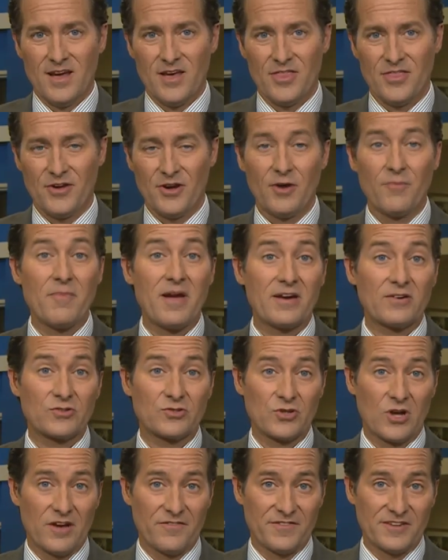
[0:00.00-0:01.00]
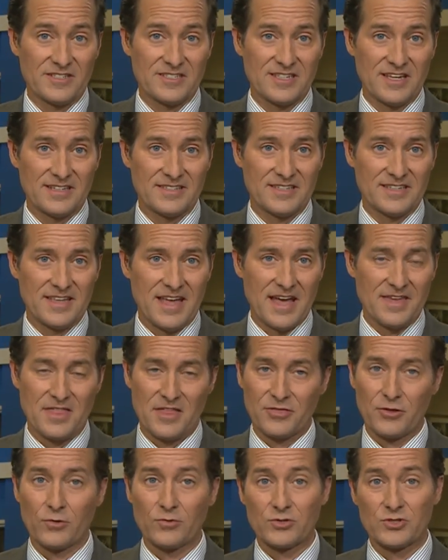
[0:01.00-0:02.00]
The mayor's office said today
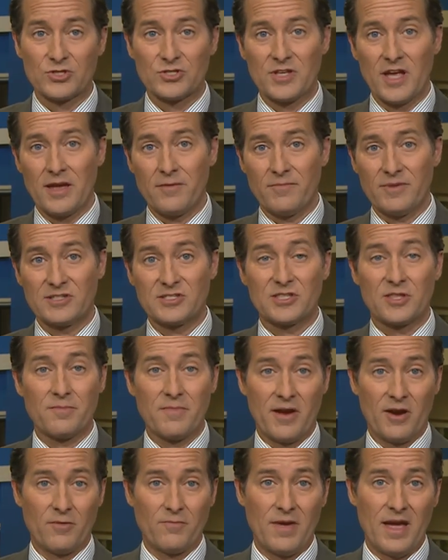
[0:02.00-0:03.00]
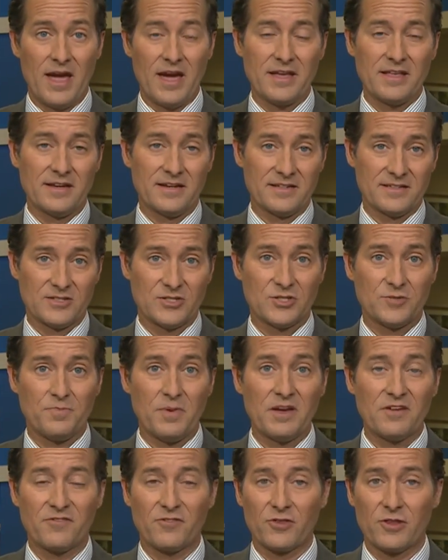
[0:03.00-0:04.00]
that those statements the mayor made
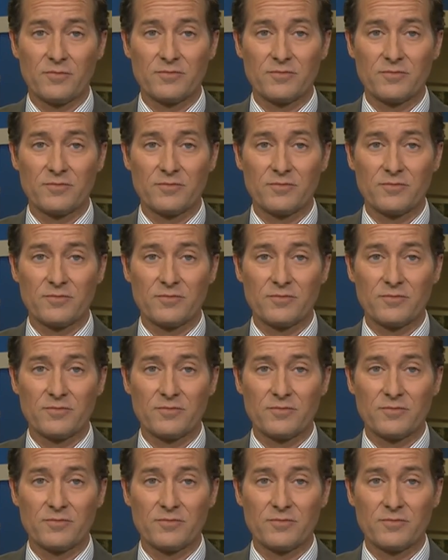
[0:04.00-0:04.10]
speak for